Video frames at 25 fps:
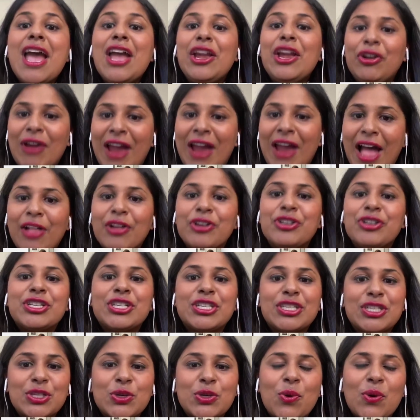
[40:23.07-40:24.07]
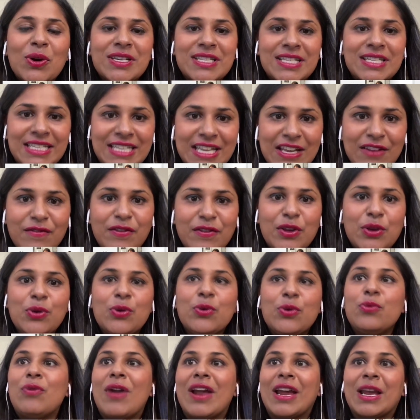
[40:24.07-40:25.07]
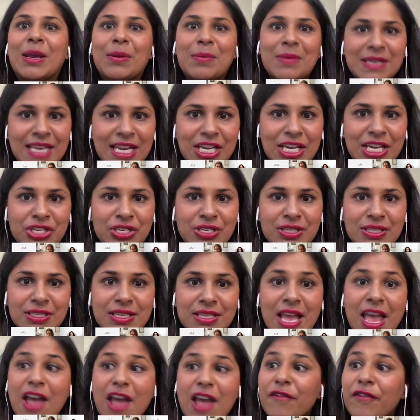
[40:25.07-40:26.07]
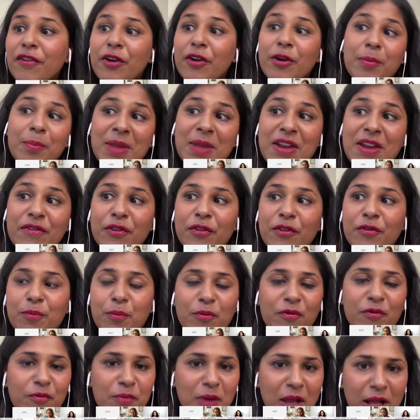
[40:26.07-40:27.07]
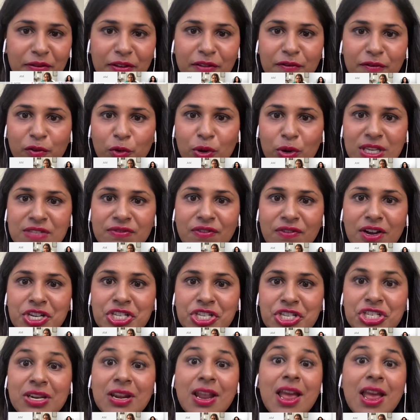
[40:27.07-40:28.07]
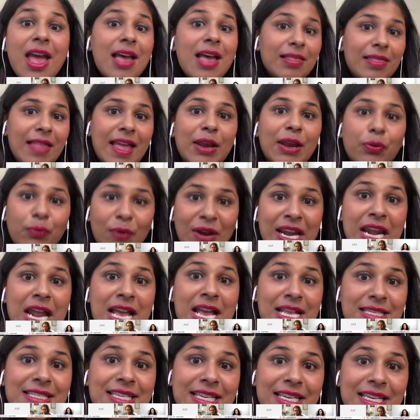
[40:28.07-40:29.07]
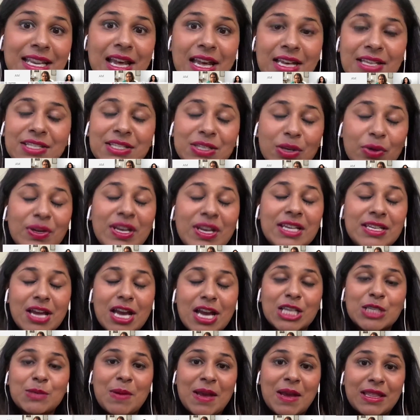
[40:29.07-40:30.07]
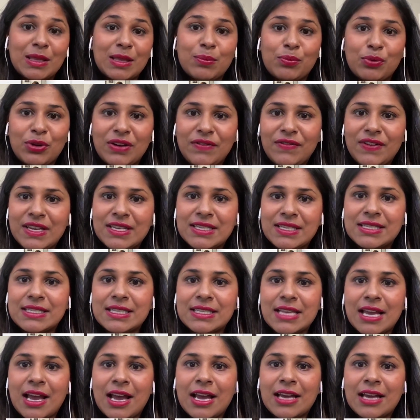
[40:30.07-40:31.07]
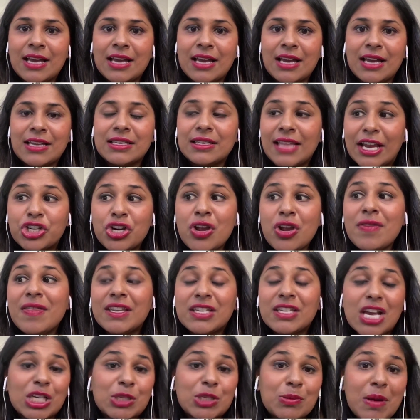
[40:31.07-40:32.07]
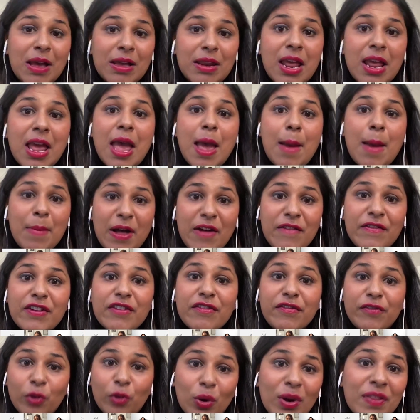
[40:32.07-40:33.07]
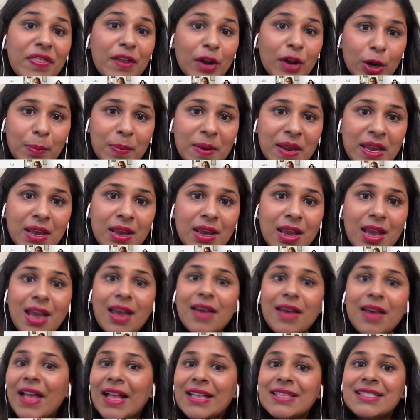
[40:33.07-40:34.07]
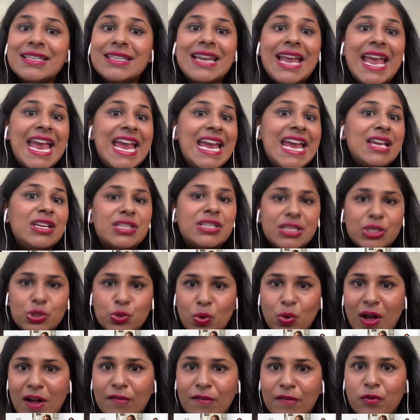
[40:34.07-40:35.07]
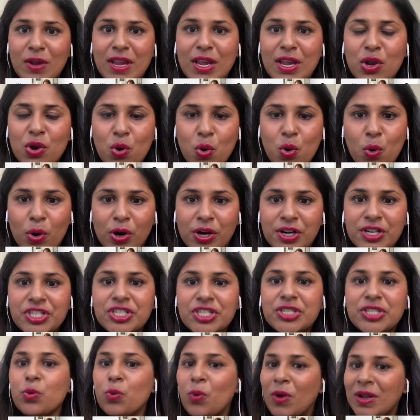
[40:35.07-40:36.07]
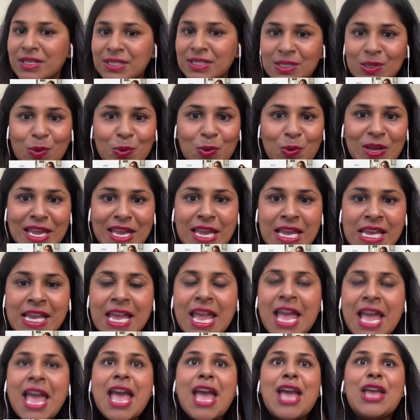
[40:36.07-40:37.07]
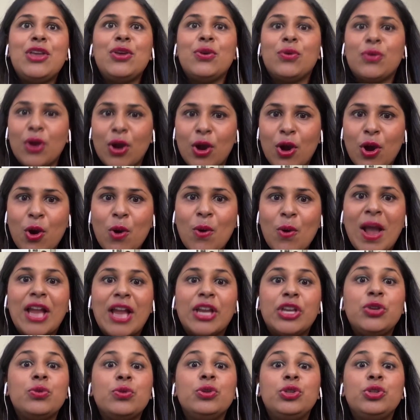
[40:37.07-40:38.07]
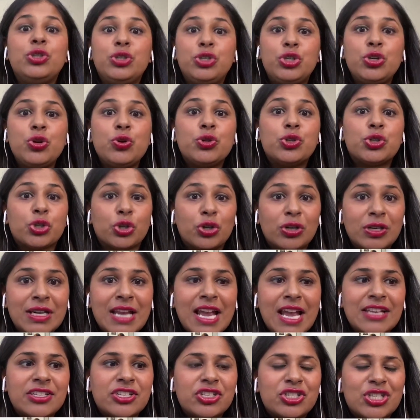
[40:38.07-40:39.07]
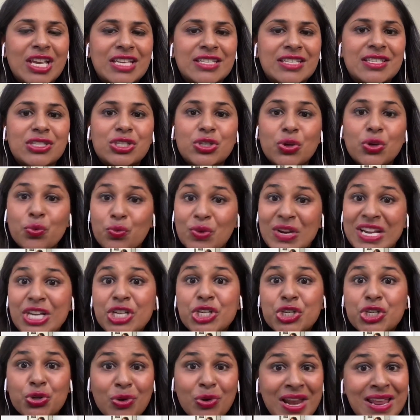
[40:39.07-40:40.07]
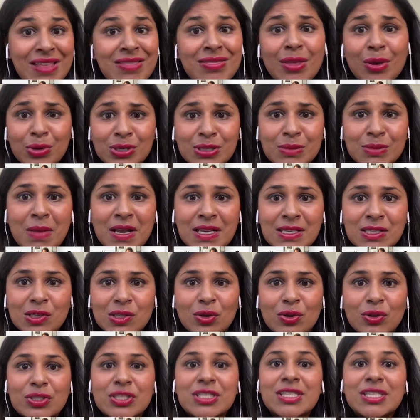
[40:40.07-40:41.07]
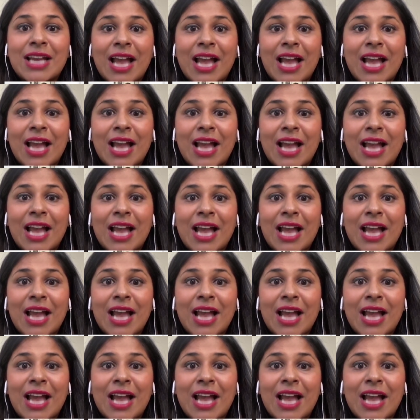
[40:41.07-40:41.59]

your allergist is going to give you recommendations. For me, for pelvic floor dysfunction, like Rena and Sonia talked about in the previous lecture, they talked about pelvic floor therapy. That's an 8 to 12 week course, once a week. You go and you do certain exercises to retrain those muscles to kind of